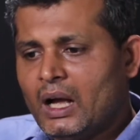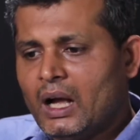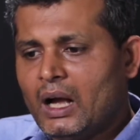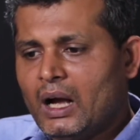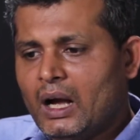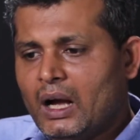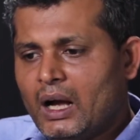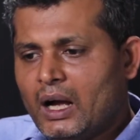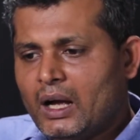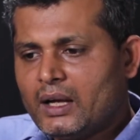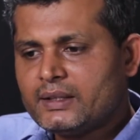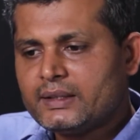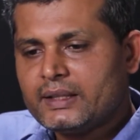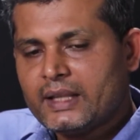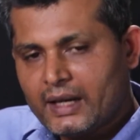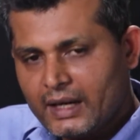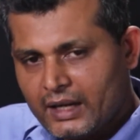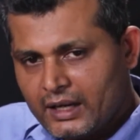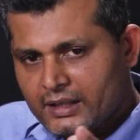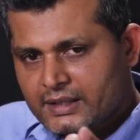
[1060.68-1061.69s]

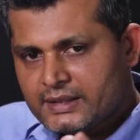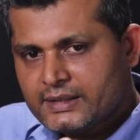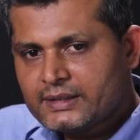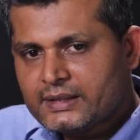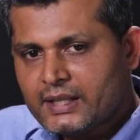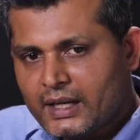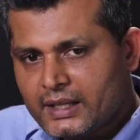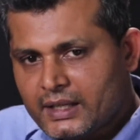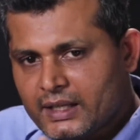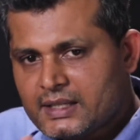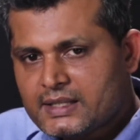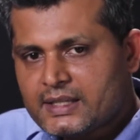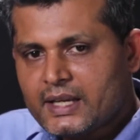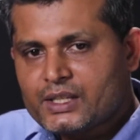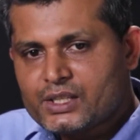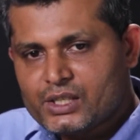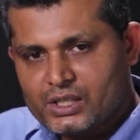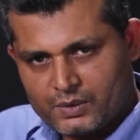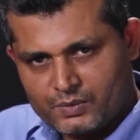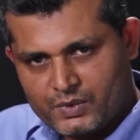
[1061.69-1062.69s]
there are a certain
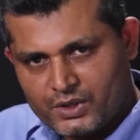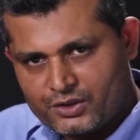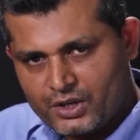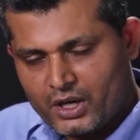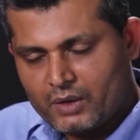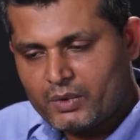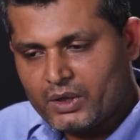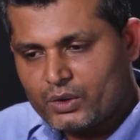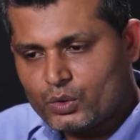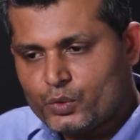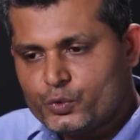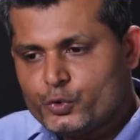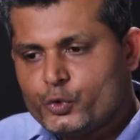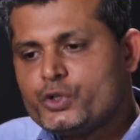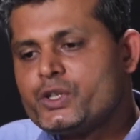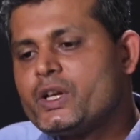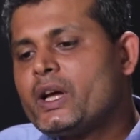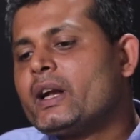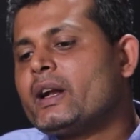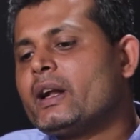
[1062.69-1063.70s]
section of the tribal groups
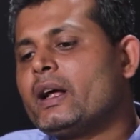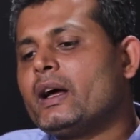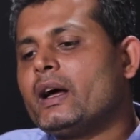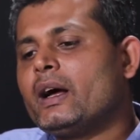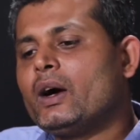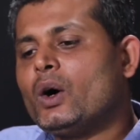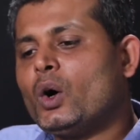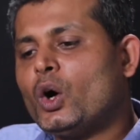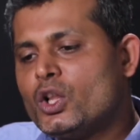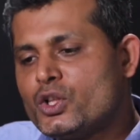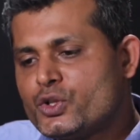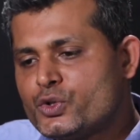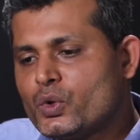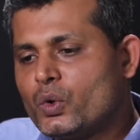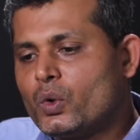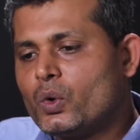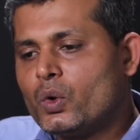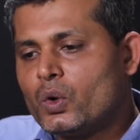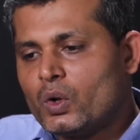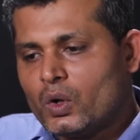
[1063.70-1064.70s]
which are
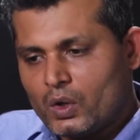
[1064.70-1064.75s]
also